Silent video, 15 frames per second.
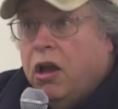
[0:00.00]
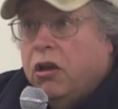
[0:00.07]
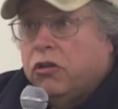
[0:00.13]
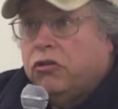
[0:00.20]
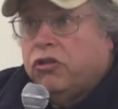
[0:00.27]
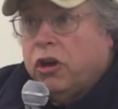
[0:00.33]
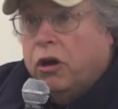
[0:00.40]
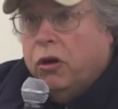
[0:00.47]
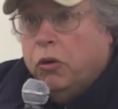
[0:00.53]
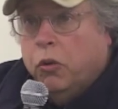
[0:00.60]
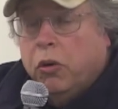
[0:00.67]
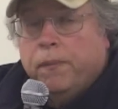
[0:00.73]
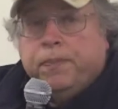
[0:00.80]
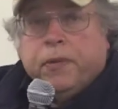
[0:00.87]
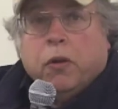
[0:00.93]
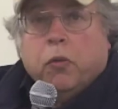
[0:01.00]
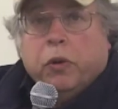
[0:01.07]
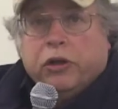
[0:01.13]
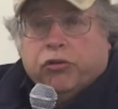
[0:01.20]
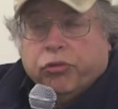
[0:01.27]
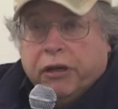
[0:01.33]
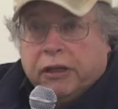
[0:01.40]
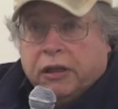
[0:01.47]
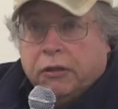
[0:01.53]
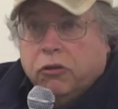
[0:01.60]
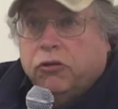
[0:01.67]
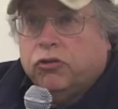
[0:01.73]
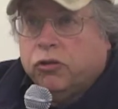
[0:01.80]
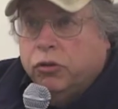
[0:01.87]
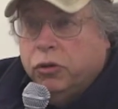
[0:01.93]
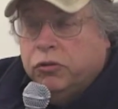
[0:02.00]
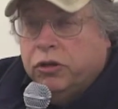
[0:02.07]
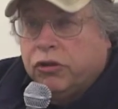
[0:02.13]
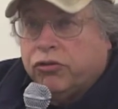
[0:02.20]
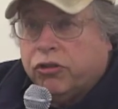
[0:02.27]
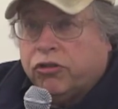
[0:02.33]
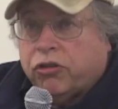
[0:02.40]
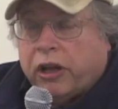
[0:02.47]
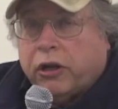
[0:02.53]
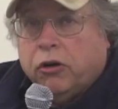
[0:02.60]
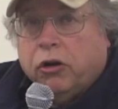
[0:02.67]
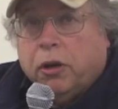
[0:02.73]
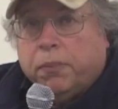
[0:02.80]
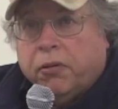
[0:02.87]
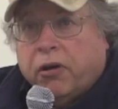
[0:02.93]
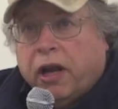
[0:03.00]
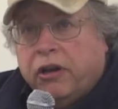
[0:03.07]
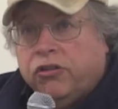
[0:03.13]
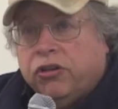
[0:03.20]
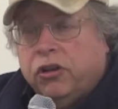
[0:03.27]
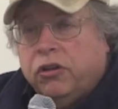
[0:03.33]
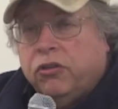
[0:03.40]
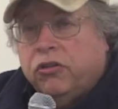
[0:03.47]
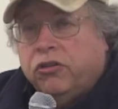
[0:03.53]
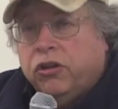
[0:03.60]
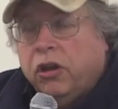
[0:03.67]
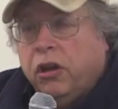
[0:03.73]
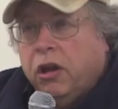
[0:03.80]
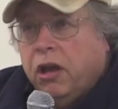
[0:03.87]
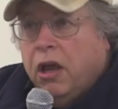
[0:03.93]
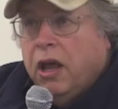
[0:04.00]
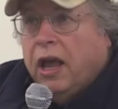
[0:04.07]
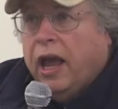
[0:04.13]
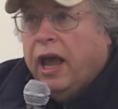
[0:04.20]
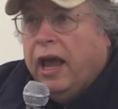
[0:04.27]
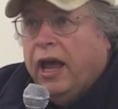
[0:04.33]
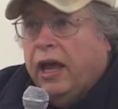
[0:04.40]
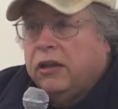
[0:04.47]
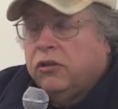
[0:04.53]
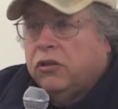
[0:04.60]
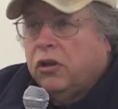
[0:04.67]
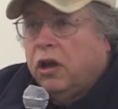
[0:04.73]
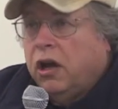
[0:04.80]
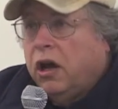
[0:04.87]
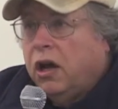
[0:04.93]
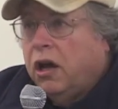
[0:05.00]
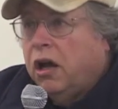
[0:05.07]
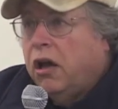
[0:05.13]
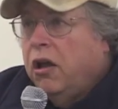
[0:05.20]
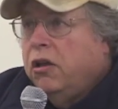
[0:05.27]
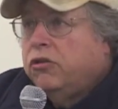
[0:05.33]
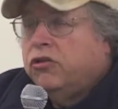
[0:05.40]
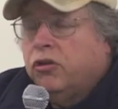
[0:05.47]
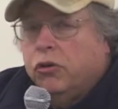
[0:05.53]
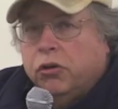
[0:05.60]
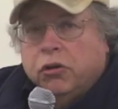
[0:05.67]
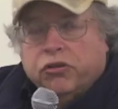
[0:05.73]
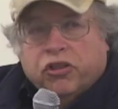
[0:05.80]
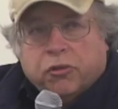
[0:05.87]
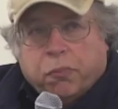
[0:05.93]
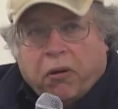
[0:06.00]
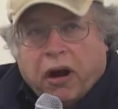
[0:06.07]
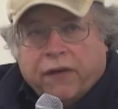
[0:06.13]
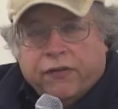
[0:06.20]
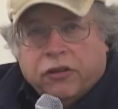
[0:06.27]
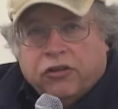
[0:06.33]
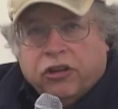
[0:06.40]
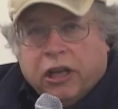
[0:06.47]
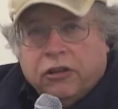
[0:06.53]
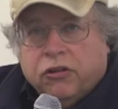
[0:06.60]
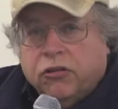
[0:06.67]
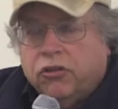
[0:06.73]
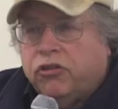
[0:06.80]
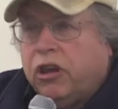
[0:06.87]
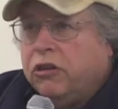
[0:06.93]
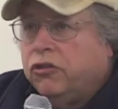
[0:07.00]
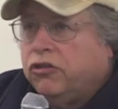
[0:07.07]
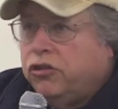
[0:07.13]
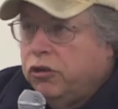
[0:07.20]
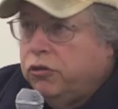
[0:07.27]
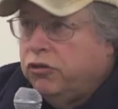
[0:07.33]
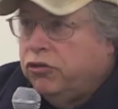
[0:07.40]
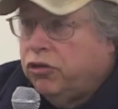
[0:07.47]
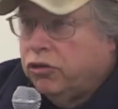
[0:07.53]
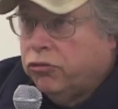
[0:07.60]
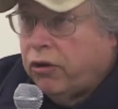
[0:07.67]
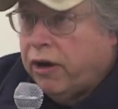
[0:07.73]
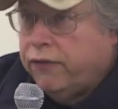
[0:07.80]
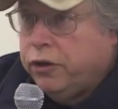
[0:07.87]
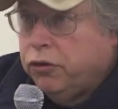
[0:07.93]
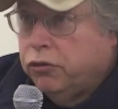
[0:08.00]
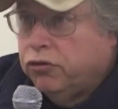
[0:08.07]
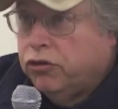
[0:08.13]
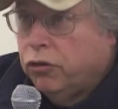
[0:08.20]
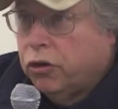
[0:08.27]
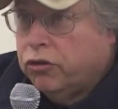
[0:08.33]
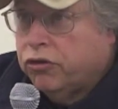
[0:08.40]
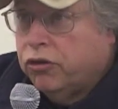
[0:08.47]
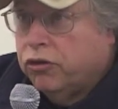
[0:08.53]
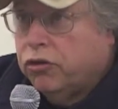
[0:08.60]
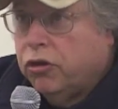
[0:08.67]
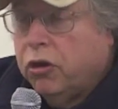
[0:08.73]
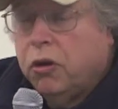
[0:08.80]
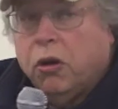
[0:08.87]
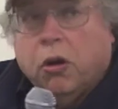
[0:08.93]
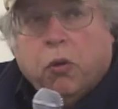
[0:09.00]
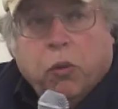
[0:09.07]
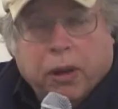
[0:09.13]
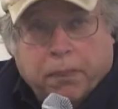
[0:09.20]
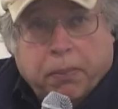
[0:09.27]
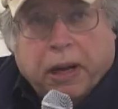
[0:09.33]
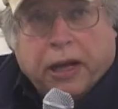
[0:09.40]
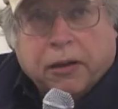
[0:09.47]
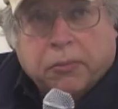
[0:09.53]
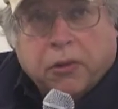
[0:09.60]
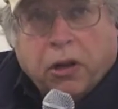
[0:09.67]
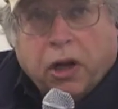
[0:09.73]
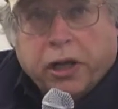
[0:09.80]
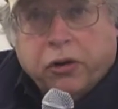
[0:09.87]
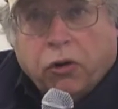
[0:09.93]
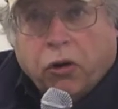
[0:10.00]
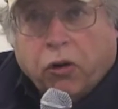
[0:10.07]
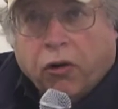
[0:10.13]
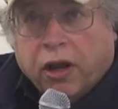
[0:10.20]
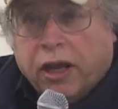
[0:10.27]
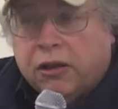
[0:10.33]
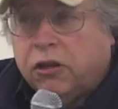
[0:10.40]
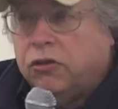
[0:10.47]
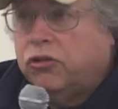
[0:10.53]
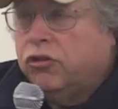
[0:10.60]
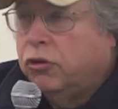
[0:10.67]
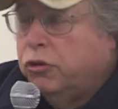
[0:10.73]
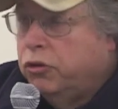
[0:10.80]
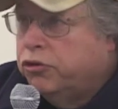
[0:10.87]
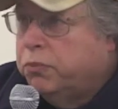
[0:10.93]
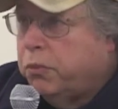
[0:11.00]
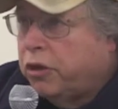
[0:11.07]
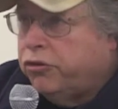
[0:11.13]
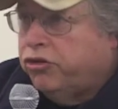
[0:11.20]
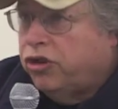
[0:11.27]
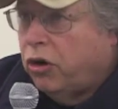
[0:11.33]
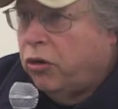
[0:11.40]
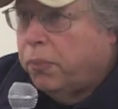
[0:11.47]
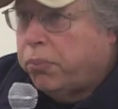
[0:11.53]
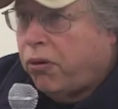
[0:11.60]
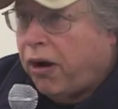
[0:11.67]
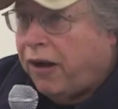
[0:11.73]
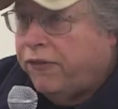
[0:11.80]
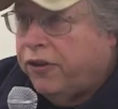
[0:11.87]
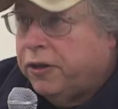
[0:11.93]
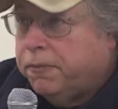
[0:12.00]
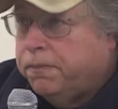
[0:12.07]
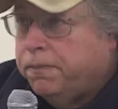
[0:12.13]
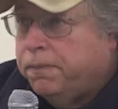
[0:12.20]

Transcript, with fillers: So we treat school districts like corporations and uh, schools as profit centers and students as revenue sources. Where bottom line oriented schools must show a profit.